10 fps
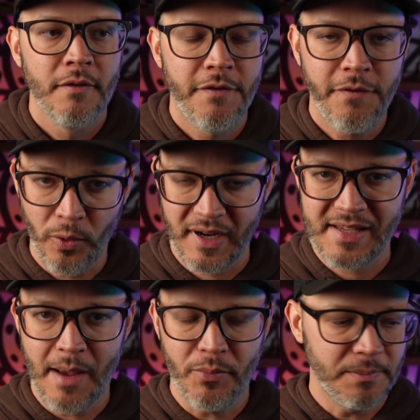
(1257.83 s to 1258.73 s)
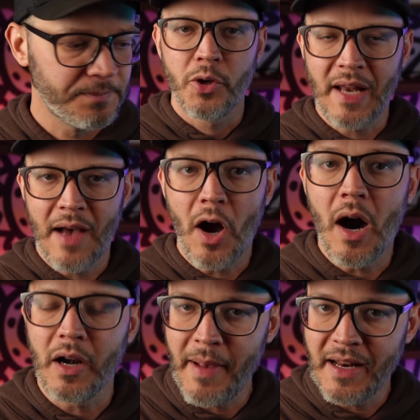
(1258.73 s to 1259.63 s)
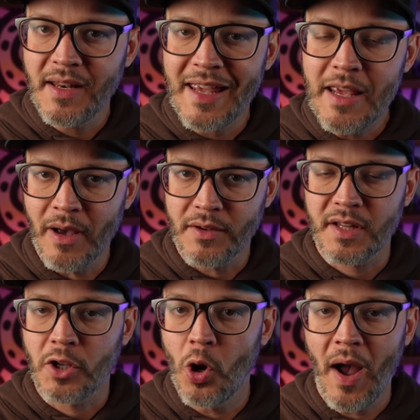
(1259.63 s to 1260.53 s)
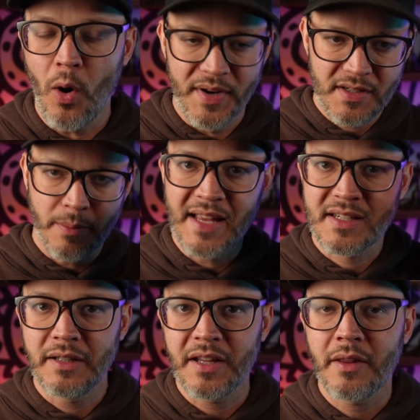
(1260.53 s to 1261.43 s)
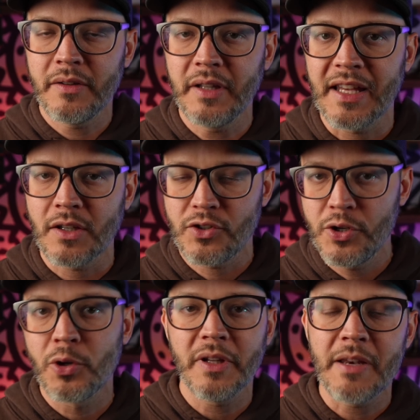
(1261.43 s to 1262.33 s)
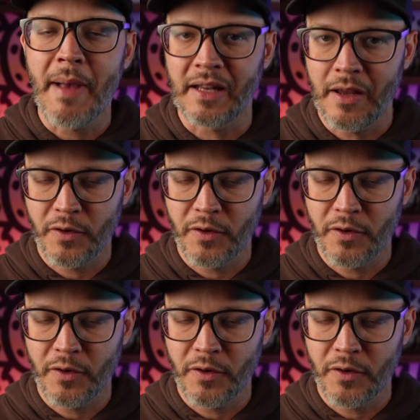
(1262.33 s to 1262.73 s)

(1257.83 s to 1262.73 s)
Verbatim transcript: For example, you can have automated emails that go out when someone has clicked the link to your lead magnet,